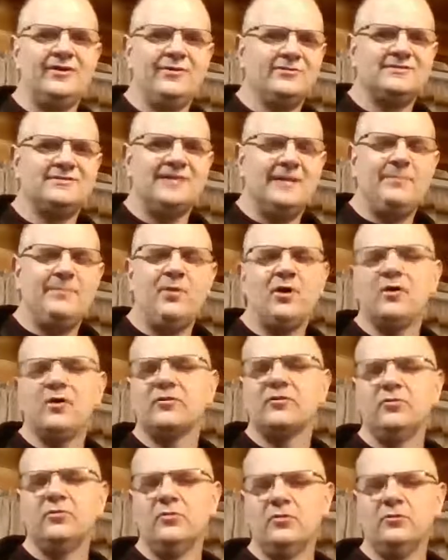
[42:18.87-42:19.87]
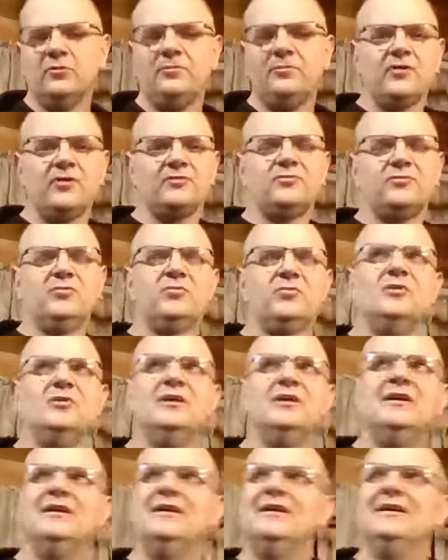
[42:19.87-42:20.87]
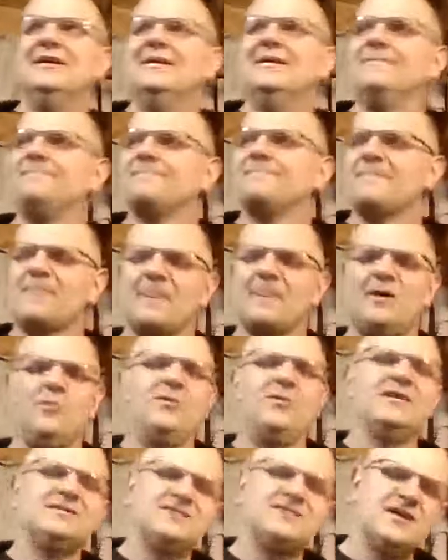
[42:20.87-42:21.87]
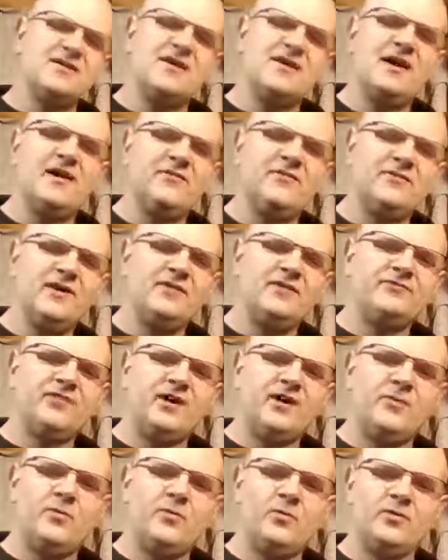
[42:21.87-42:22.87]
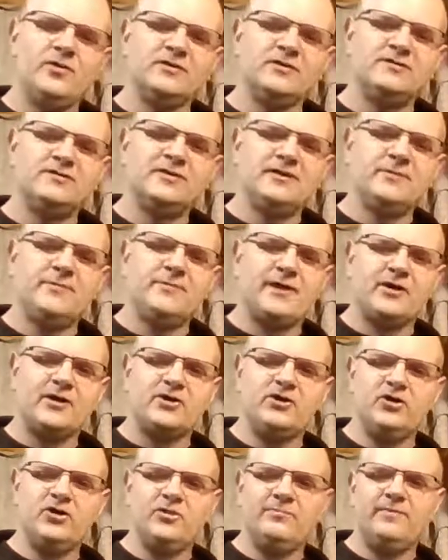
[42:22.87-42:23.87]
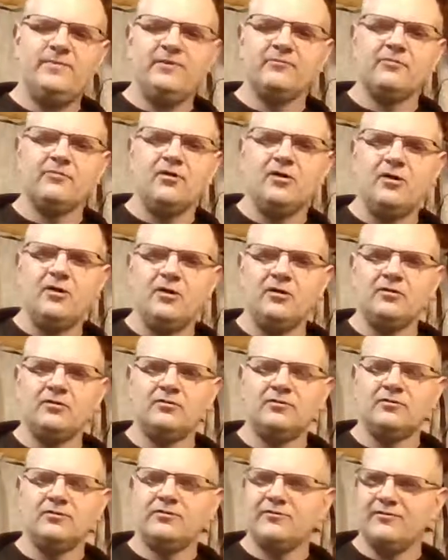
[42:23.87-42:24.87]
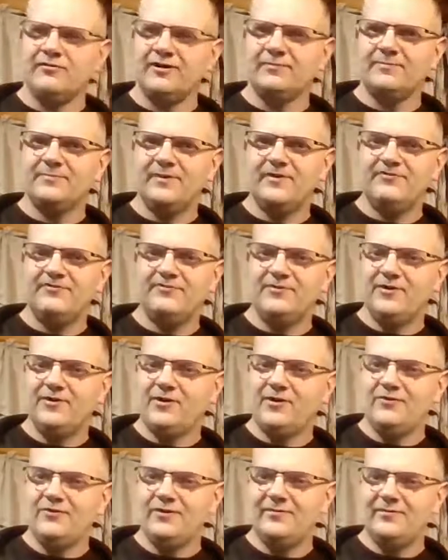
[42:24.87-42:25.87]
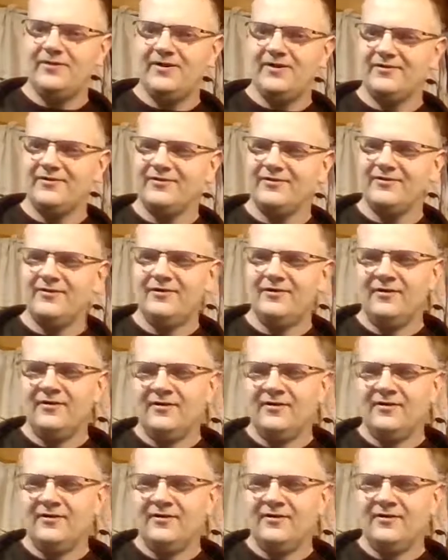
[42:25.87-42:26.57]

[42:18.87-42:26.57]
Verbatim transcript: You know, it's not Park Tool. Park Tool. I want to say they have lifetime warranty, but I could be wrong. Correct me if you know any better.